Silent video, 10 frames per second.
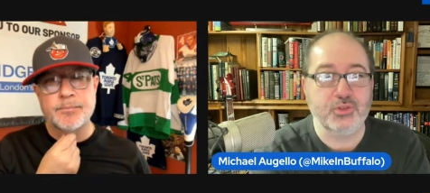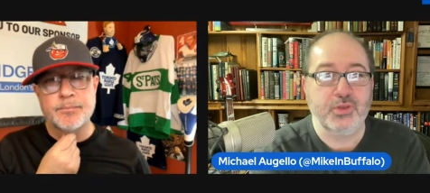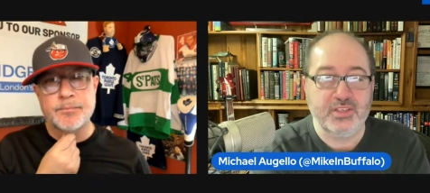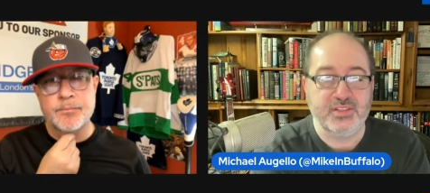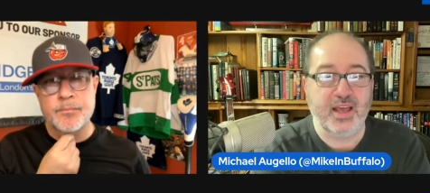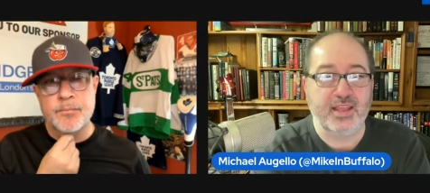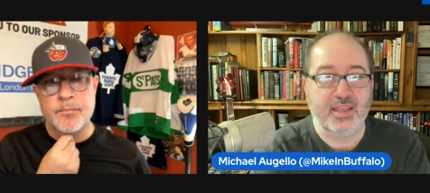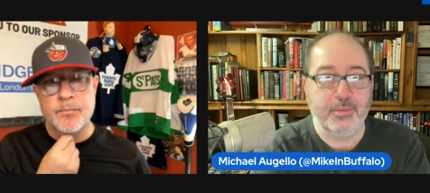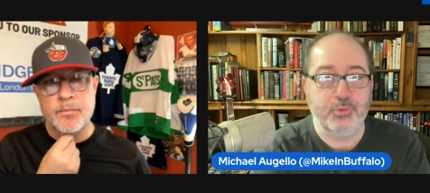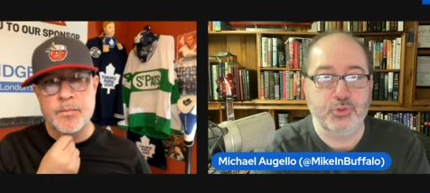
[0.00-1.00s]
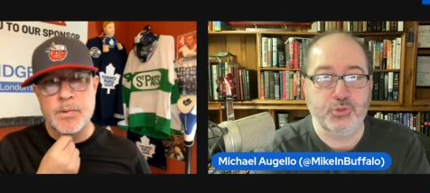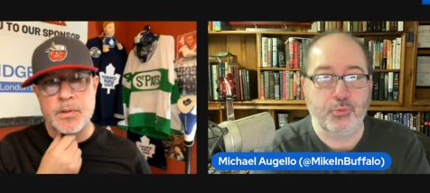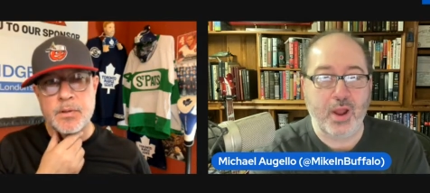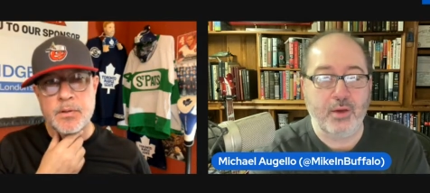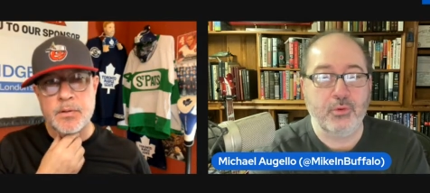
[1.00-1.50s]
Speaker 1: so he's not going to get pushed
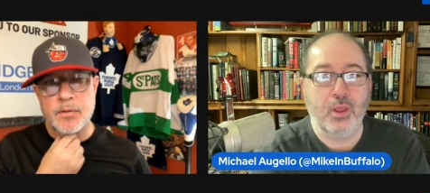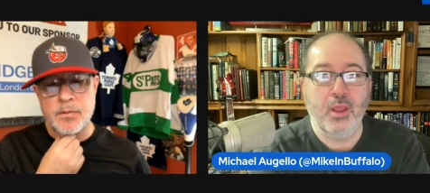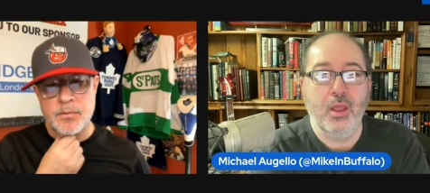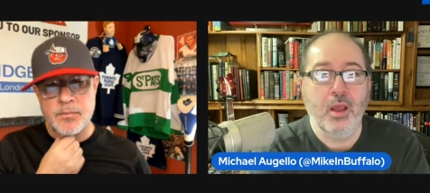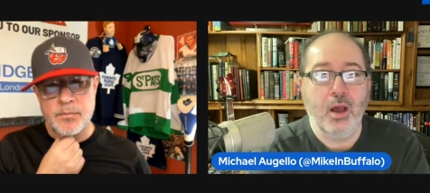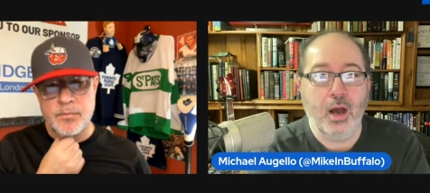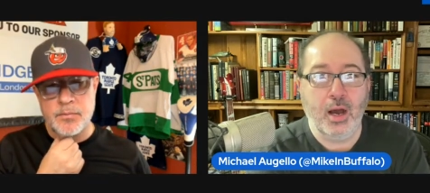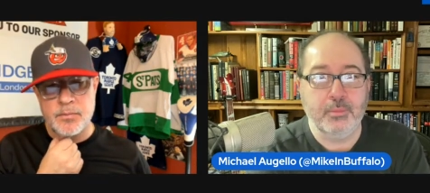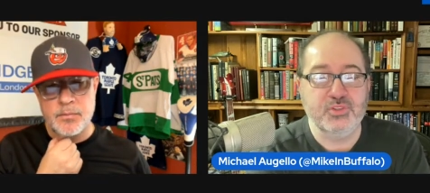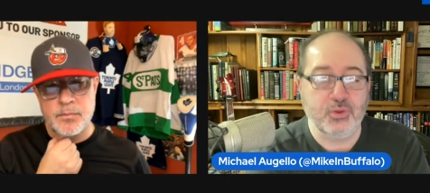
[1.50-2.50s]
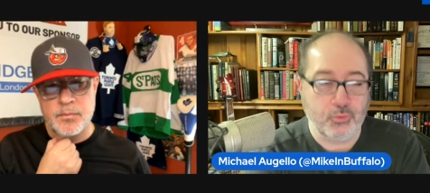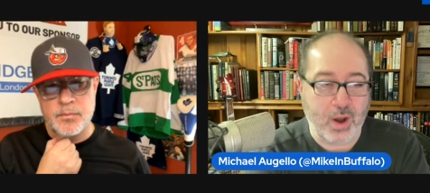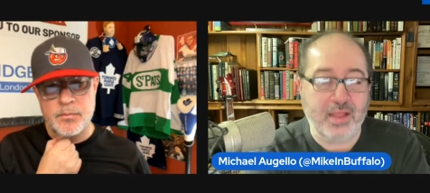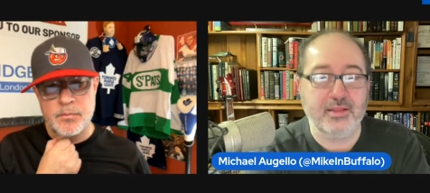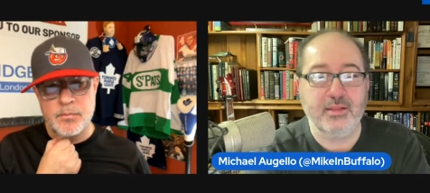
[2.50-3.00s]
around. Um, so
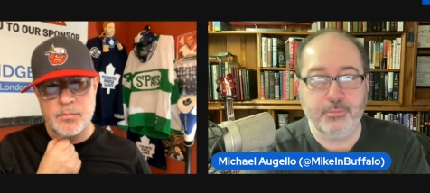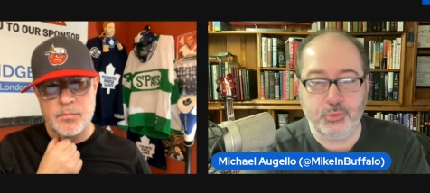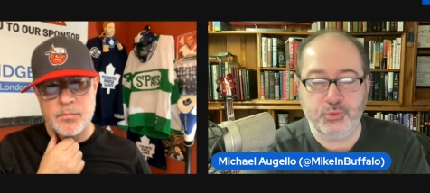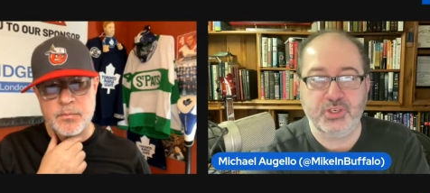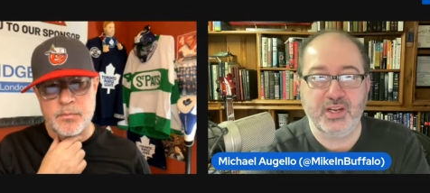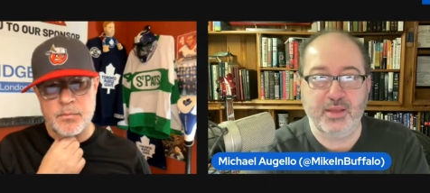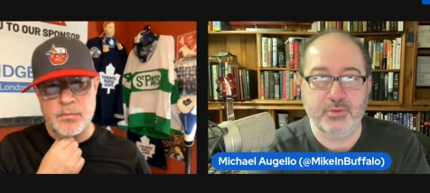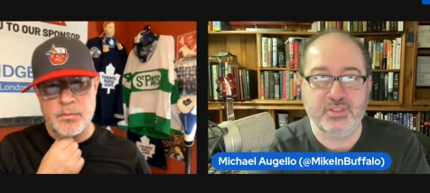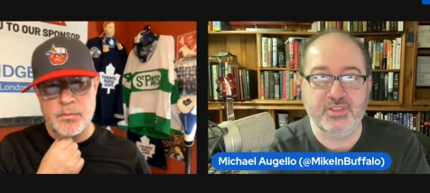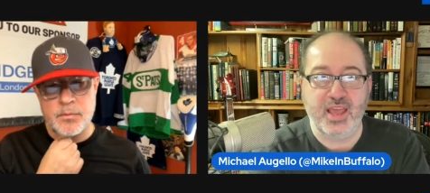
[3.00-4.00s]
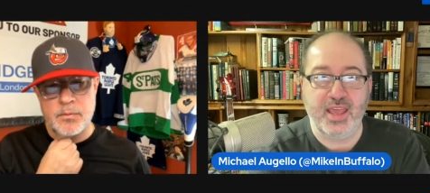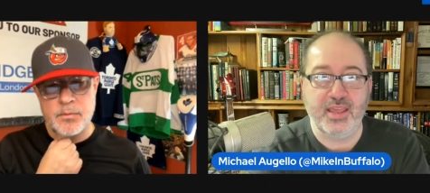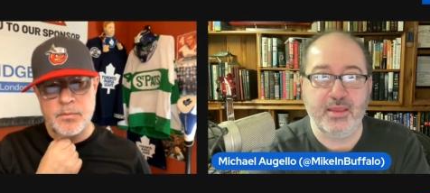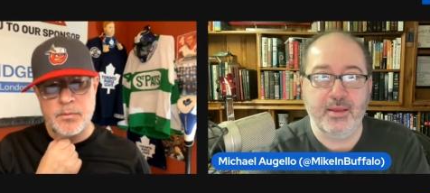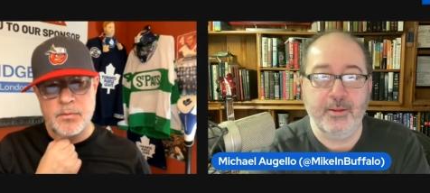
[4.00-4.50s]
Rielly Lyubushkin, I would
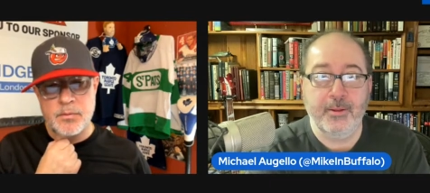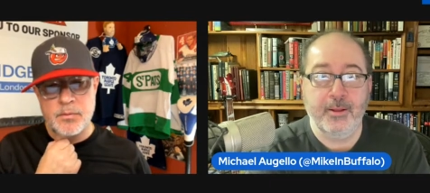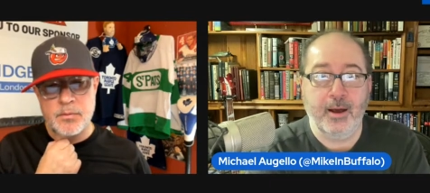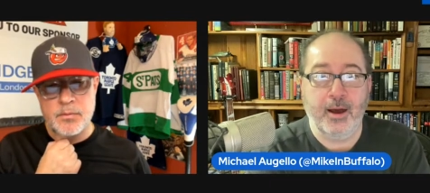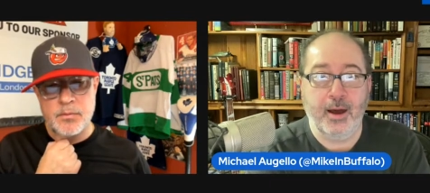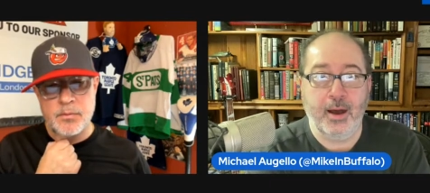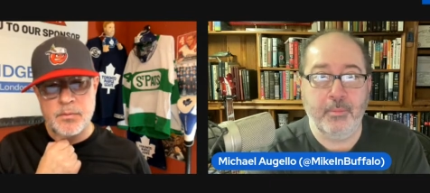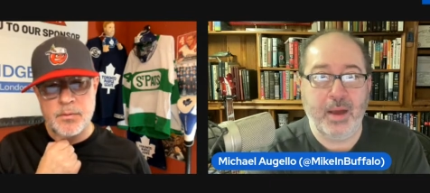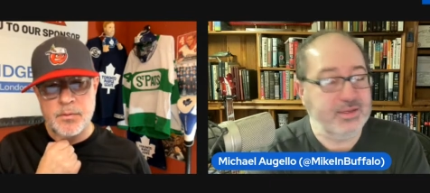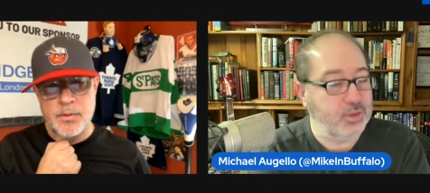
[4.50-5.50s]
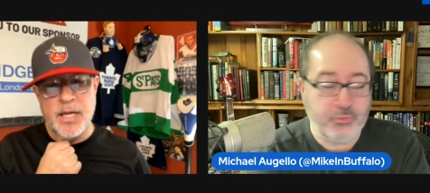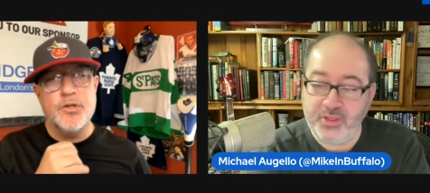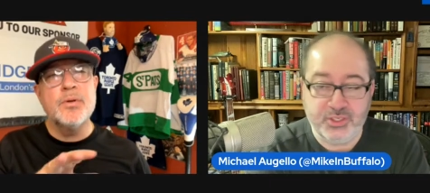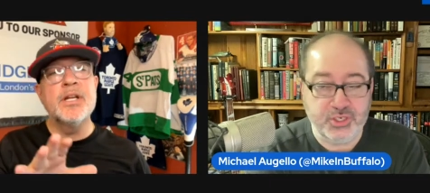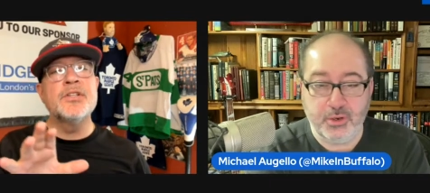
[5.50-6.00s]
say. Um, I don't. And
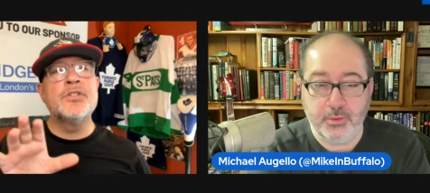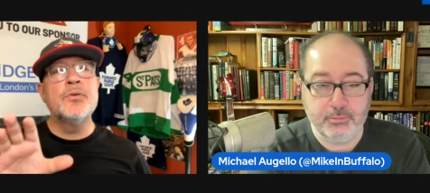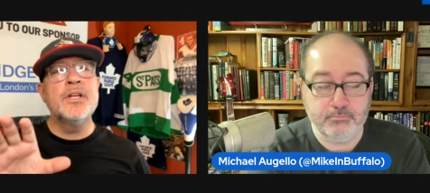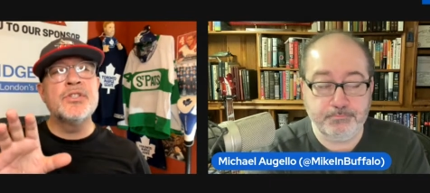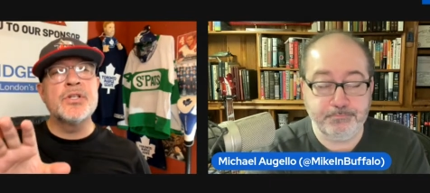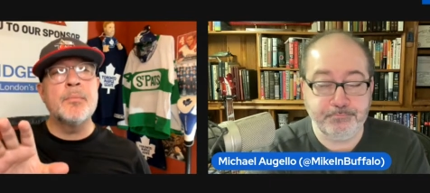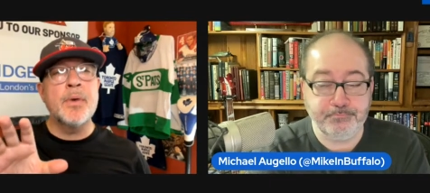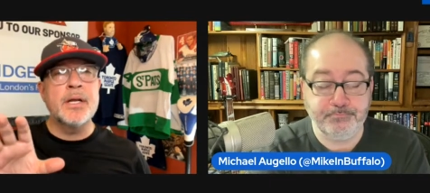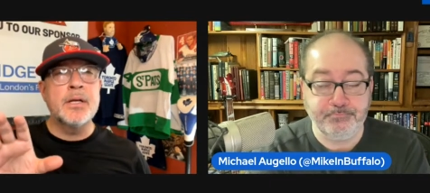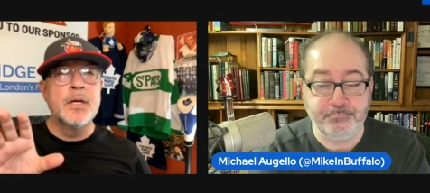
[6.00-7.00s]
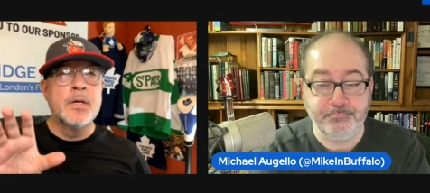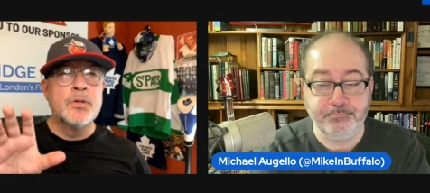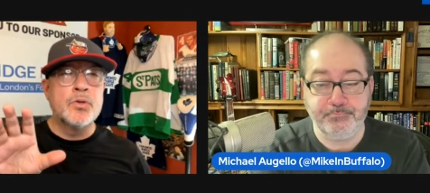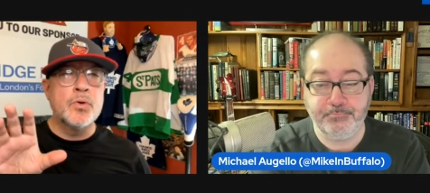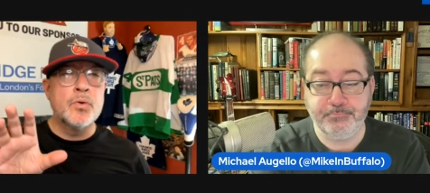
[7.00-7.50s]
you need
Speaker 2: this, you need somebody
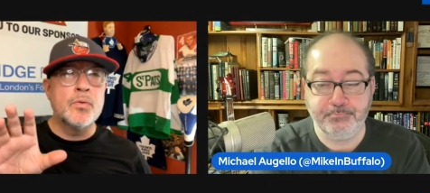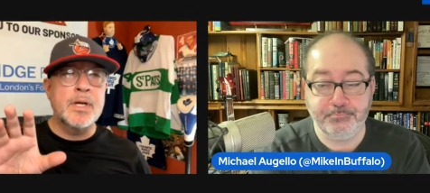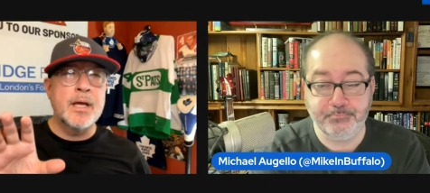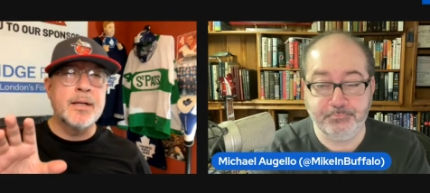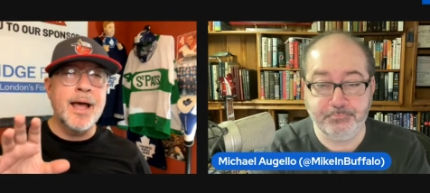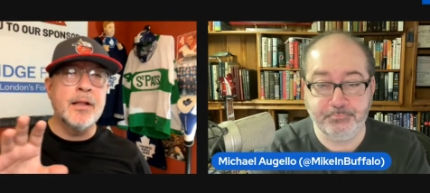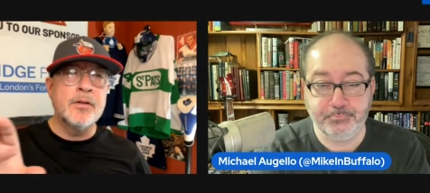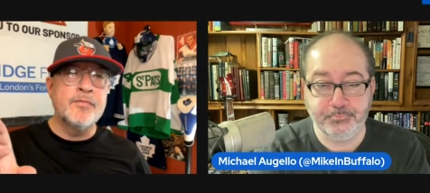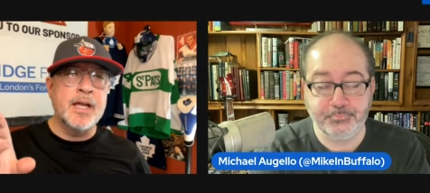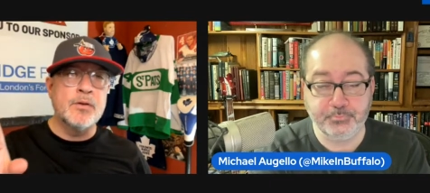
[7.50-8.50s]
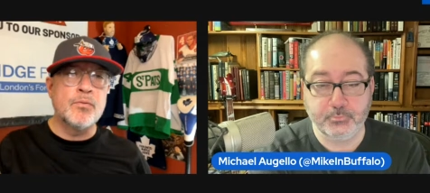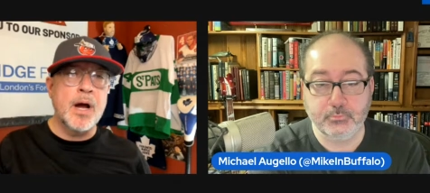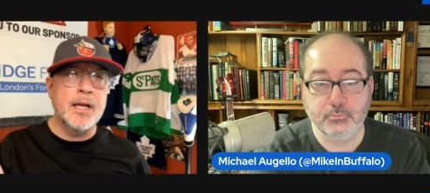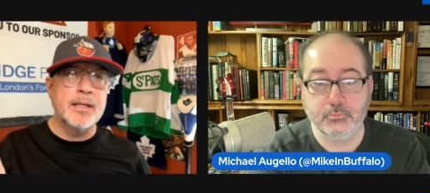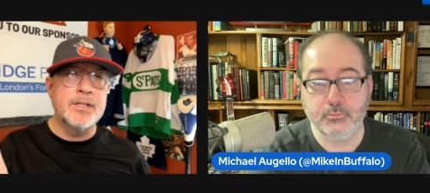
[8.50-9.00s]
who can elevate
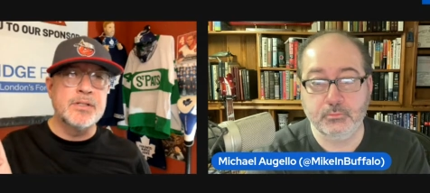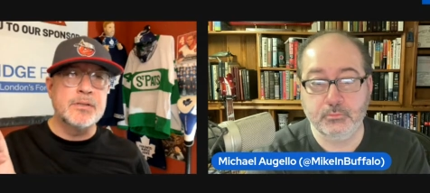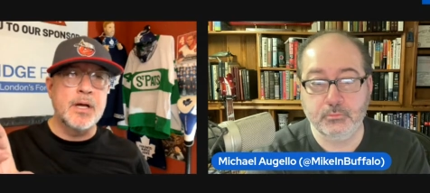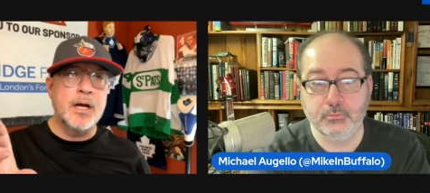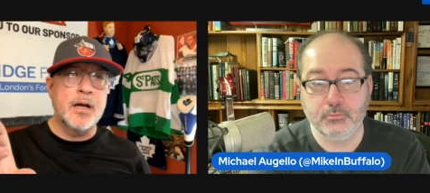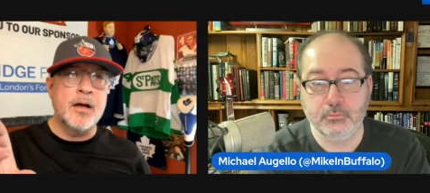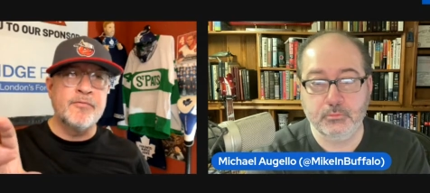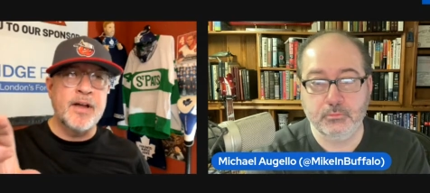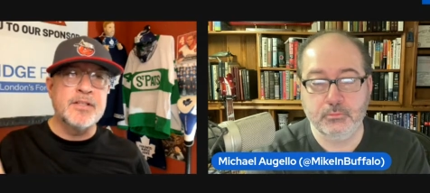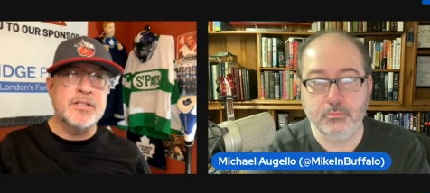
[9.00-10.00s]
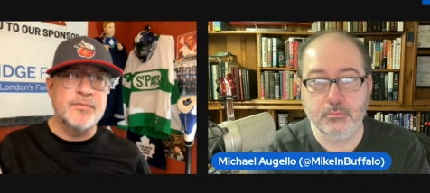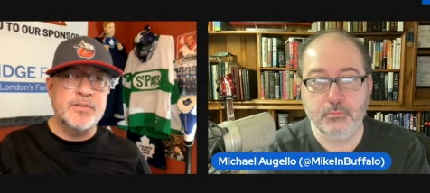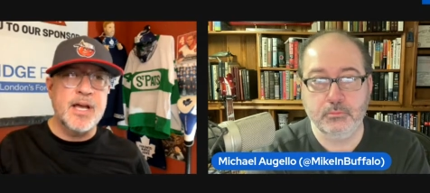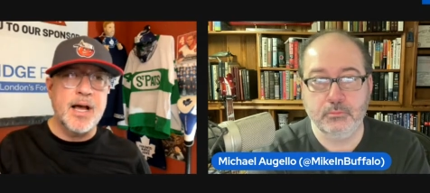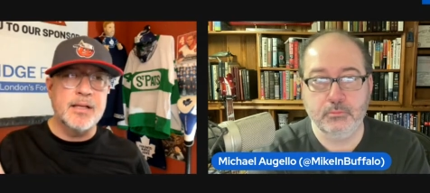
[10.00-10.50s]
Rielly's uh, offensive
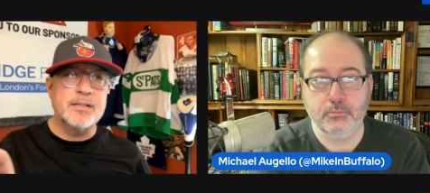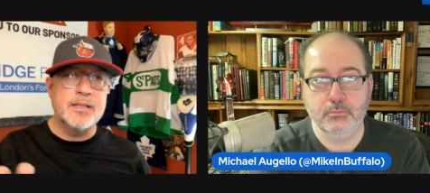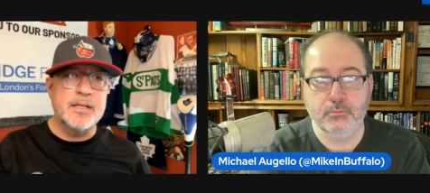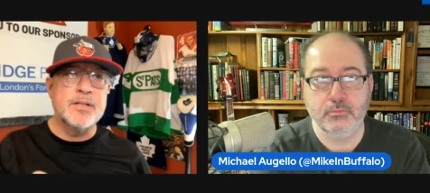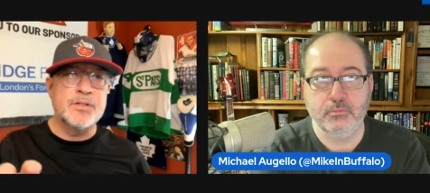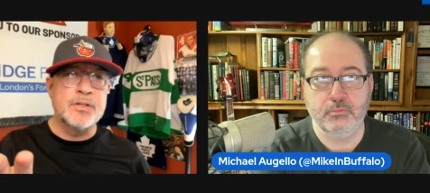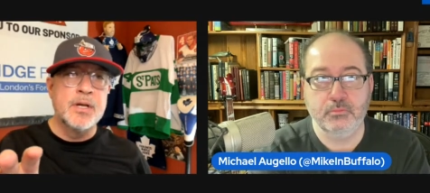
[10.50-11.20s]
talents and his